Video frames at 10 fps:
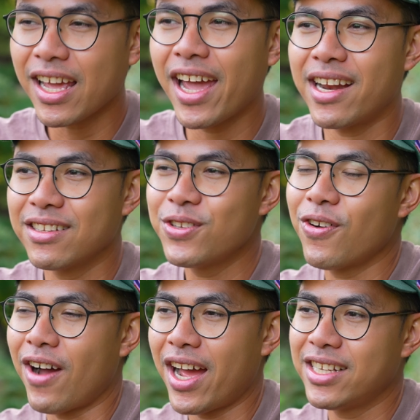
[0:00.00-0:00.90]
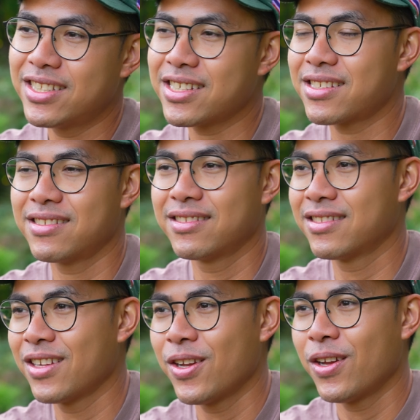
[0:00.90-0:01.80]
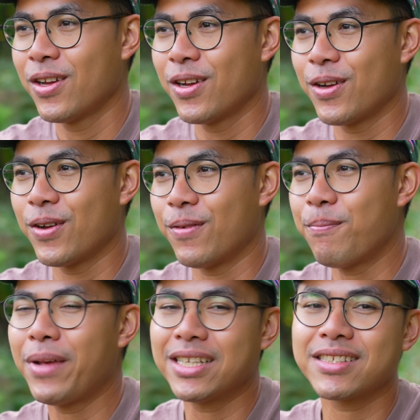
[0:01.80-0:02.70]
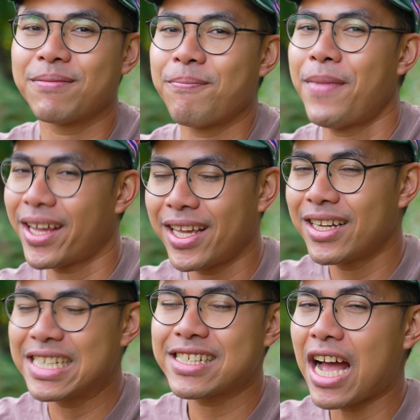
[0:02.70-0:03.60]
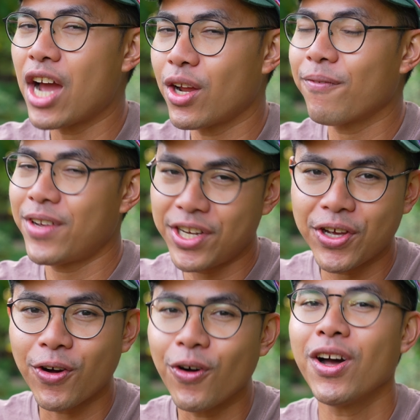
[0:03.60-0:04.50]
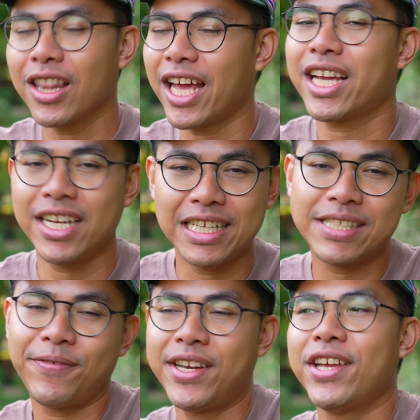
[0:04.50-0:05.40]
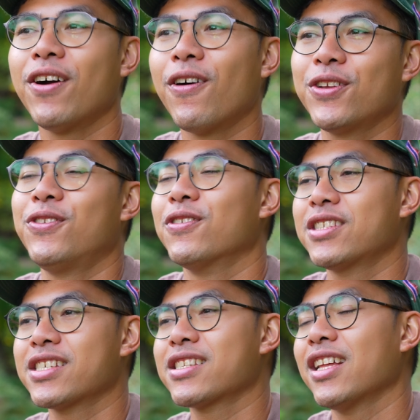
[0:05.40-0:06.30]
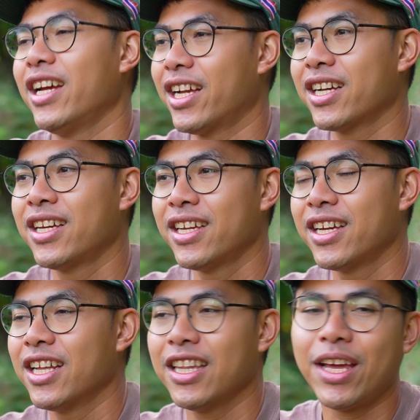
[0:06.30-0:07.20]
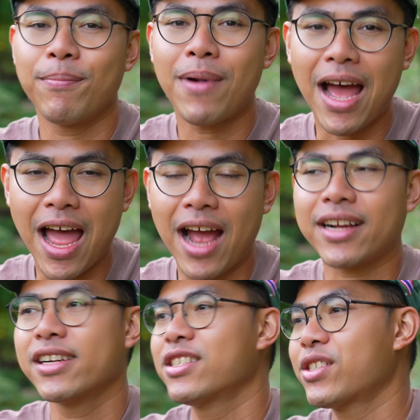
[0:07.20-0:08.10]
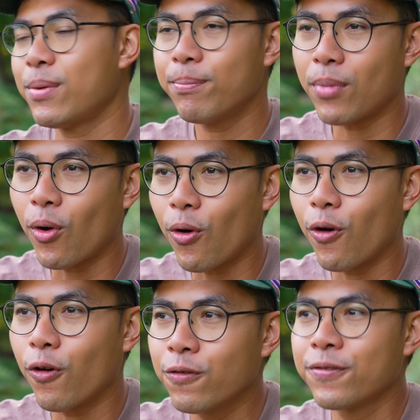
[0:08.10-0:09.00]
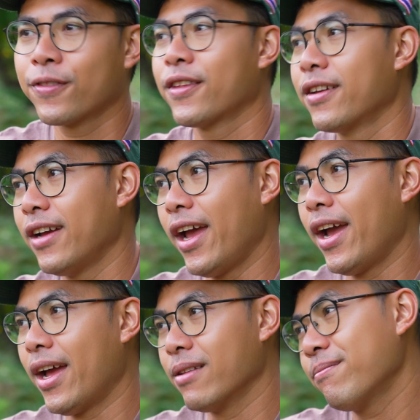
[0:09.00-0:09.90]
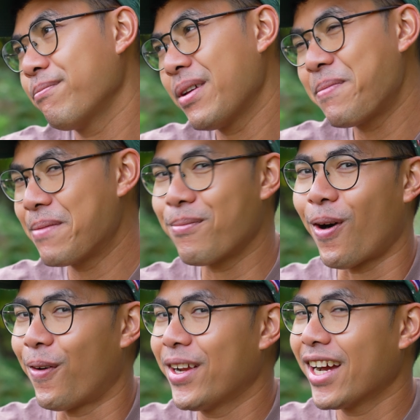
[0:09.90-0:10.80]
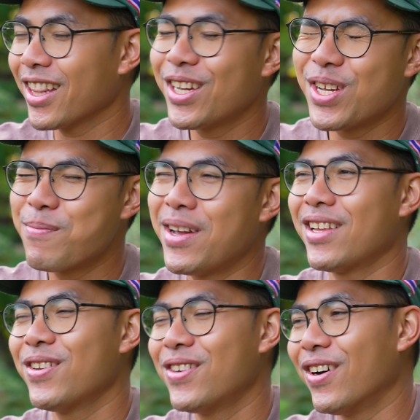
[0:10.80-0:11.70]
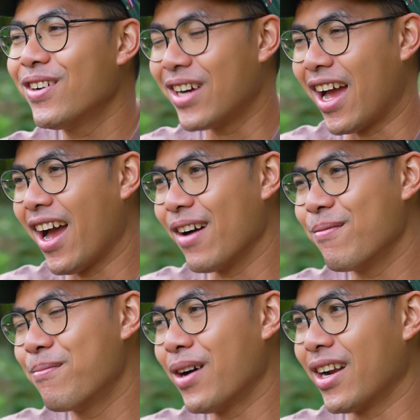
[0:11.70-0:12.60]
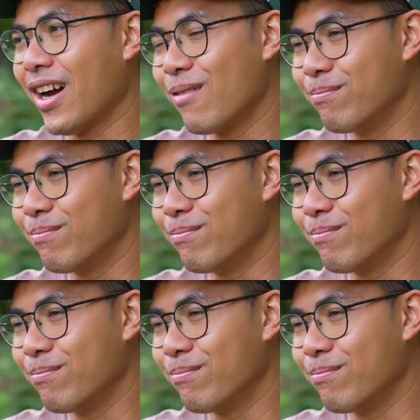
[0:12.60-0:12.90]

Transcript: And you know, I just miss making this kind of video, like in this video, you know, just like laid back, simple, and maybe boring a little bit, you know, but